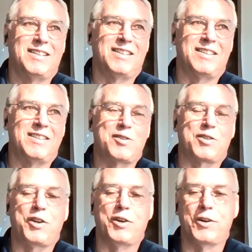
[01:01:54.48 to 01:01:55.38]
the
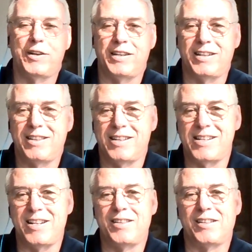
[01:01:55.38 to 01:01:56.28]
insecurity that
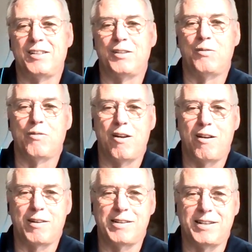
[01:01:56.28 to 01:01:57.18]
anything can go
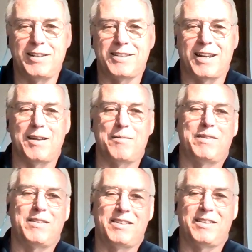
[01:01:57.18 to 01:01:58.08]
wrong at any
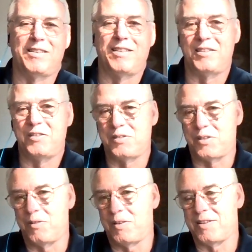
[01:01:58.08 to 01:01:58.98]
time.
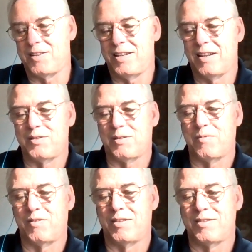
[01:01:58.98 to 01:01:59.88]
So you can see how some
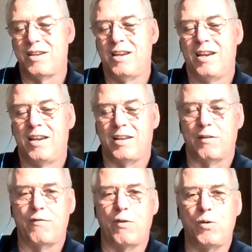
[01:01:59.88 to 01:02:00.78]
of these
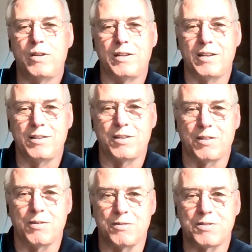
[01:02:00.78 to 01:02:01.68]
get folded into
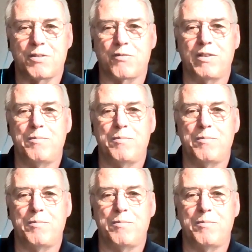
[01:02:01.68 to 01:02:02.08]
those three